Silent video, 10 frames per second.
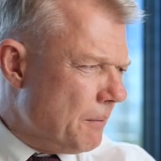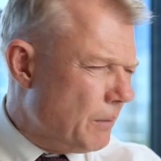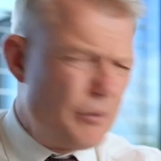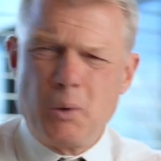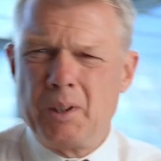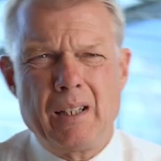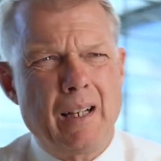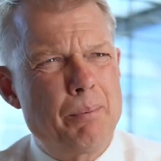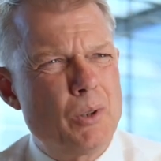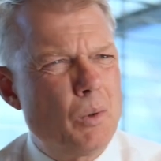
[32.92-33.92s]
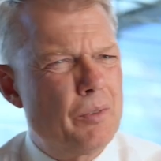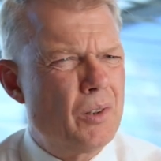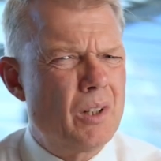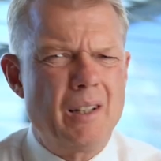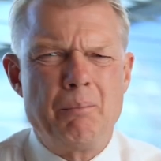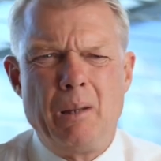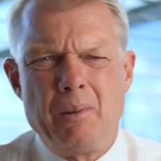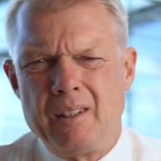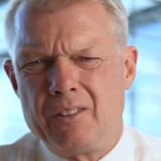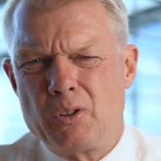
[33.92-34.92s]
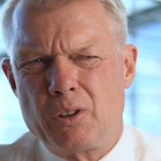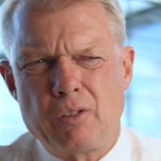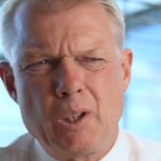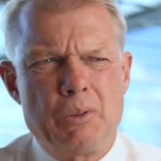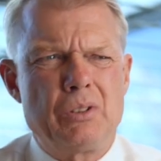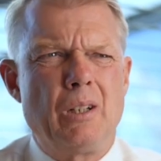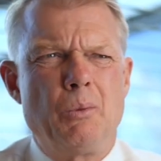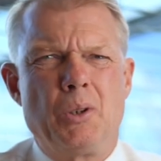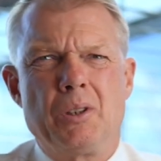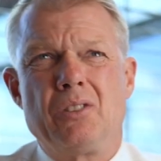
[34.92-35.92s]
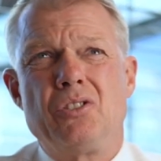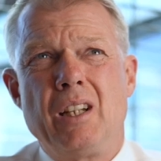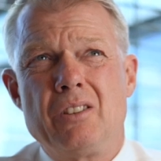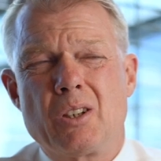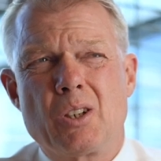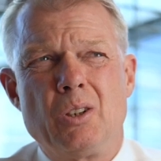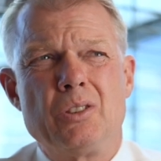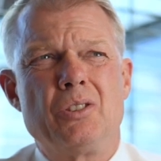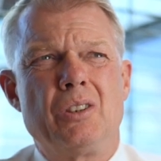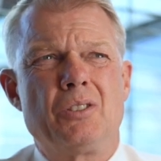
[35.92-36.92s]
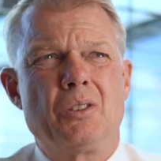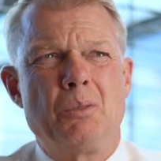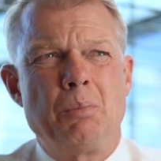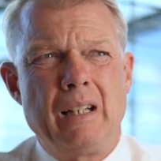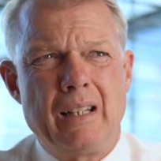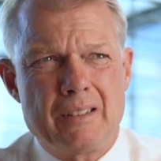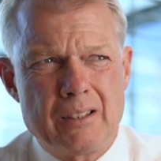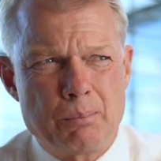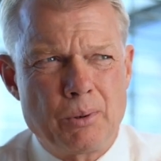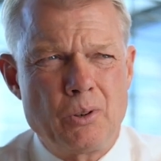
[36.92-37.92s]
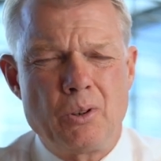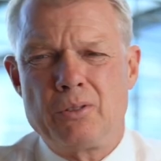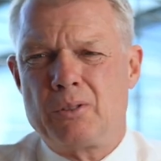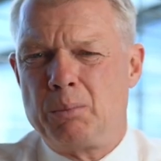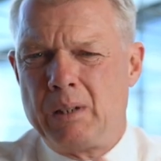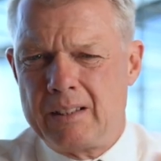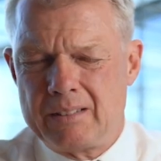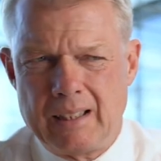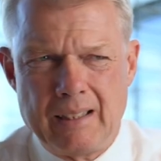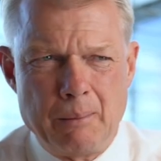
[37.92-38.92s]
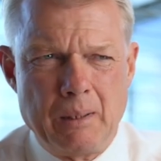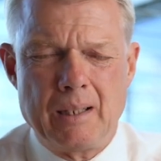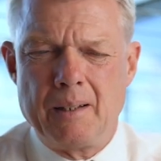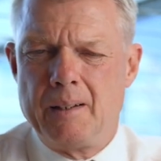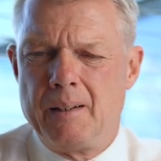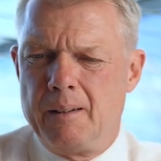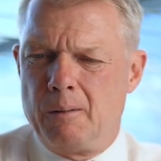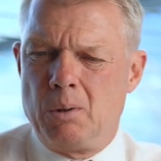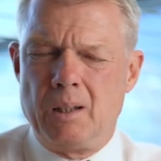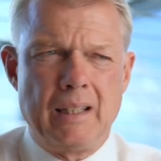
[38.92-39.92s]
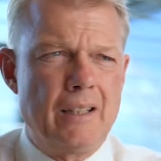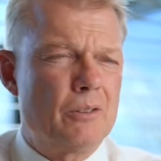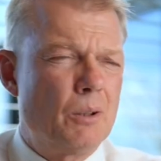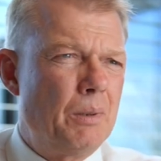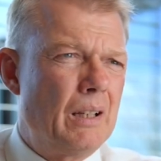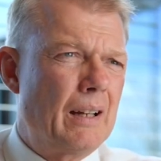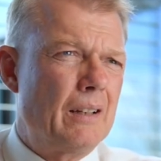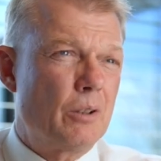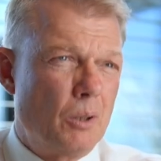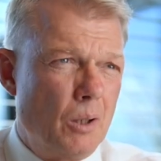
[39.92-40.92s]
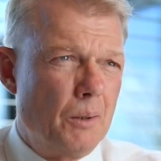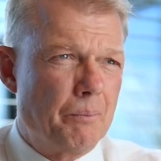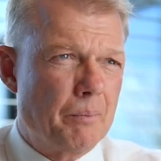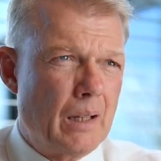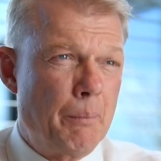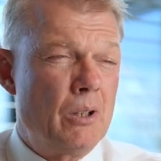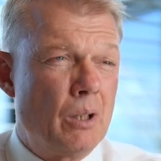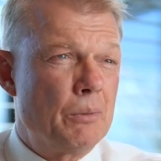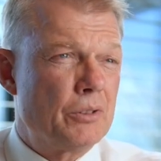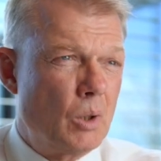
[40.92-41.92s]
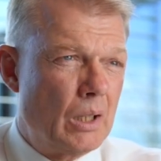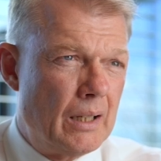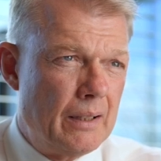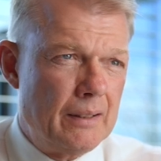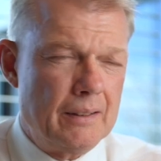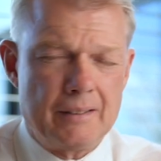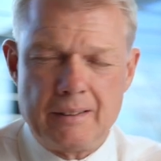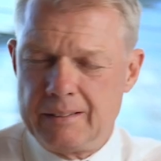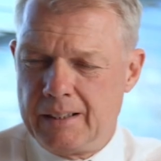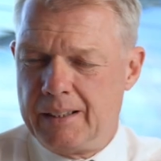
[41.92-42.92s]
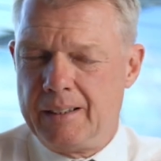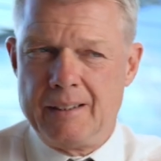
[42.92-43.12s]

Before we did the IPO, we thought maybe this is going to slow us down. We're going to change the culture. It's going to be less entrepreneurial. It's going to be less dynamic. Well, that has not been the case at all. I mean, numbers don't lie, as I say.